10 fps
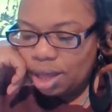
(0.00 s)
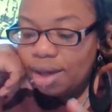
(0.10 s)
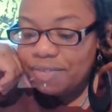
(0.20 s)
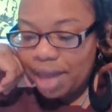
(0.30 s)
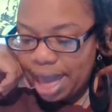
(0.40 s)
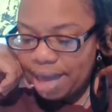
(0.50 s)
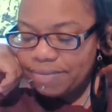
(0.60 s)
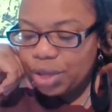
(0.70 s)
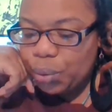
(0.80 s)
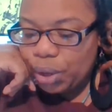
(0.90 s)

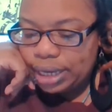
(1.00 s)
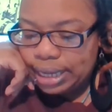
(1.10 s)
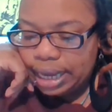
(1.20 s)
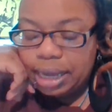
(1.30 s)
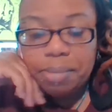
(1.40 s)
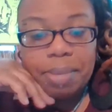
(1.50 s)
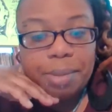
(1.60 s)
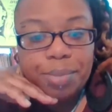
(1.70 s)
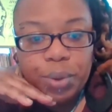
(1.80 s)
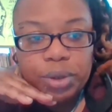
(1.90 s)
or getting
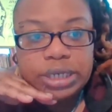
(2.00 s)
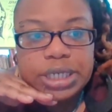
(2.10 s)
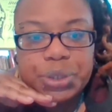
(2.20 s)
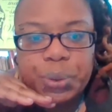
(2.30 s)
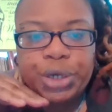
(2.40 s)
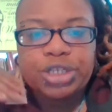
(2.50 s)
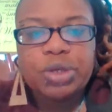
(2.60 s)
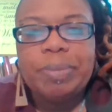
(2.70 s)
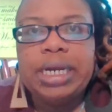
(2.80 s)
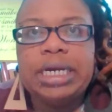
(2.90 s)
bipolar disorder.
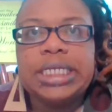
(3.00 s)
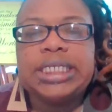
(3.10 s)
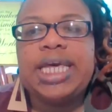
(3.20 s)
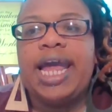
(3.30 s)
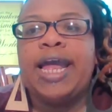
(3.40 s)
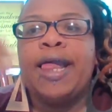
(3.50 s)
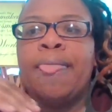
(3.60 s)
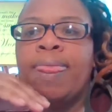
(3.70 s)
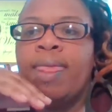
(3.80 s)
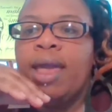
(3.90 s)
So meaning to say,
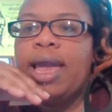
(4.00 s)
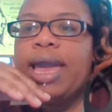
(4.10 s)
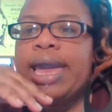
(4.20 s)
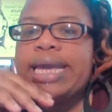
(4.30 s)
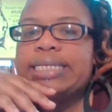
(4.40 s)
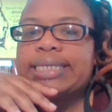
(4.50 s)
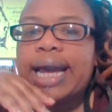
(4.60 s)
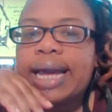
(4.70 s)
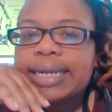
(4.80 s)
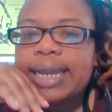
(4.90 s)
it's
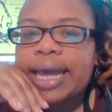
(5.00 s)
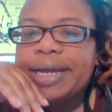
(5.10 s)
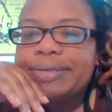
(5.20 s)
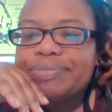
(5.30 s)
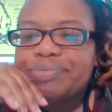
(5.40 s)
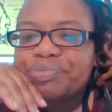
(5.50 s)
kind of like